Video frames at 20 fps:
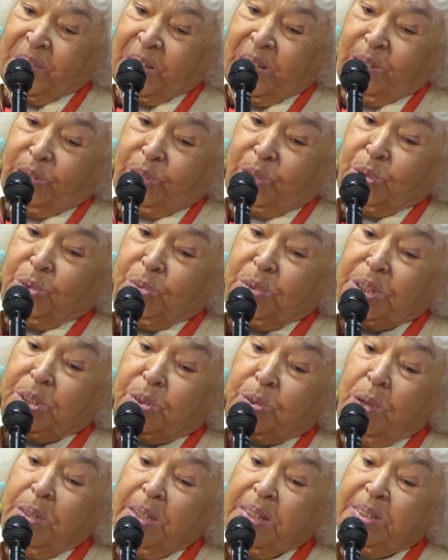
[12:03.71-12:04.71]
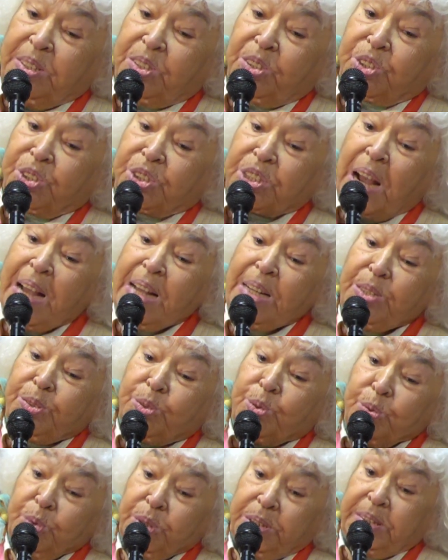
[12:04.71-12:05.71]
So we call it
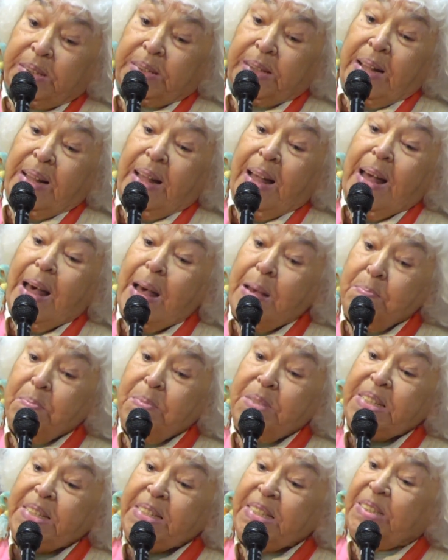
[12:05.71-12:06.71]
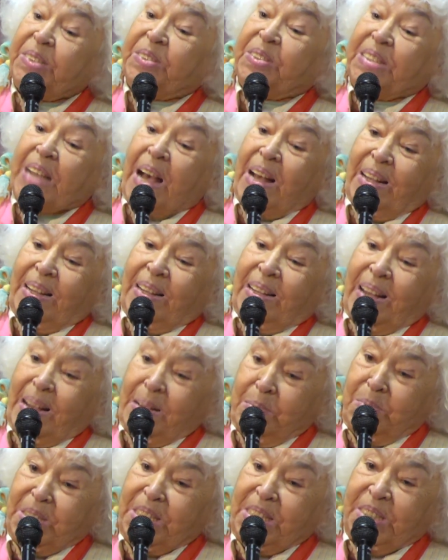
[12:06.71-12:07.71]
childhood amnesia.
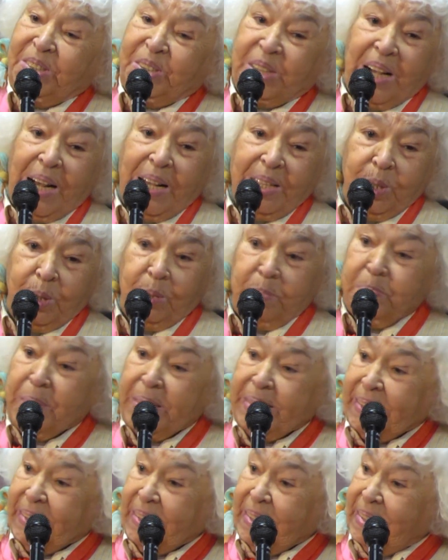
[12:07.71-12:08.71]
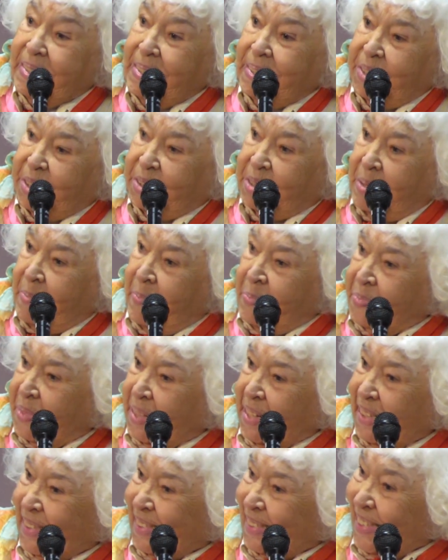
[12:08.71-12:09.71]
Amnesia. I hope my English
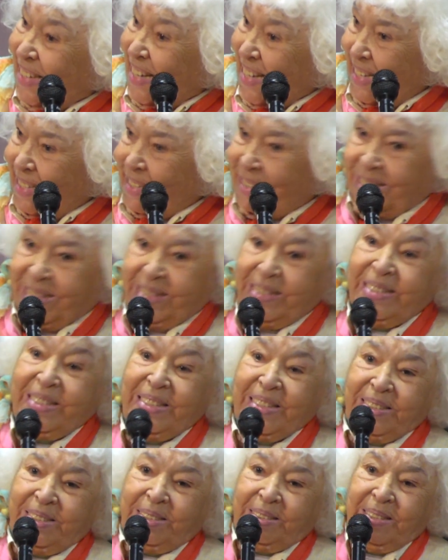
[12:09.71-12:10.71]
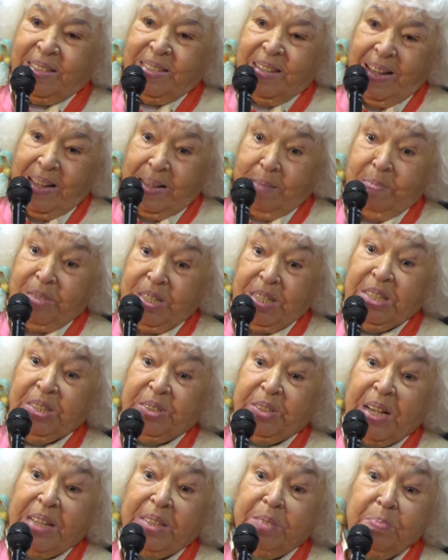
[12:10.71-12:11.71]
is clear. Yes.
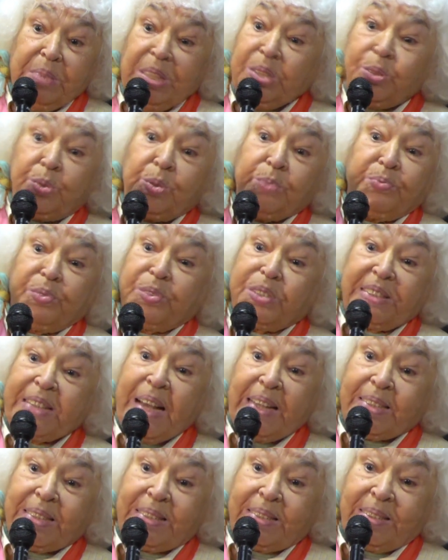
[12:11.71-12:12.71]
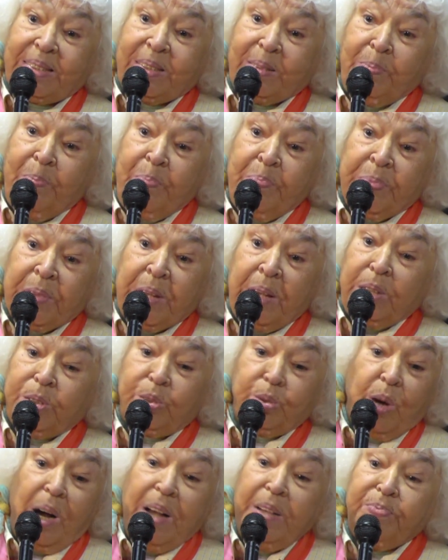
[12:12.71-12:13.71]
Amnesia, it means to forget.
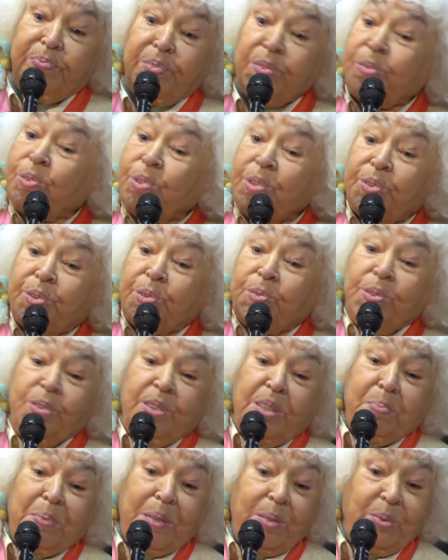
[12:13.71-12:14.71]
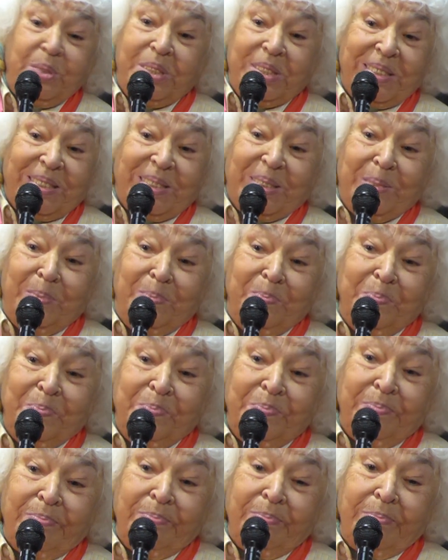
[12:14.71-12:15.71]
So I forgot all about it.
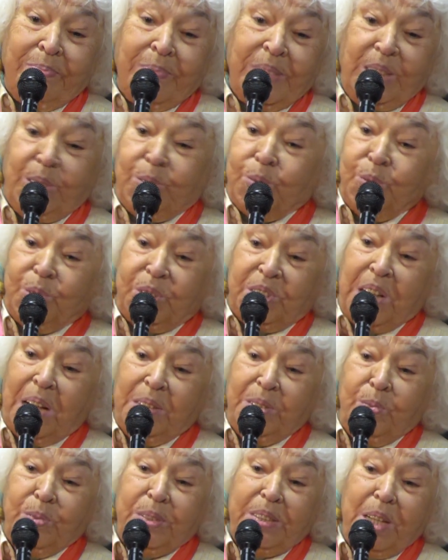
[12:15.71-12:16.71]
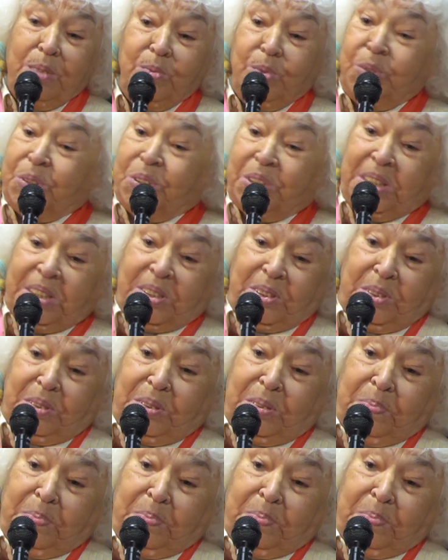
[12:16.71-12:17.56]
It was done when I was 6.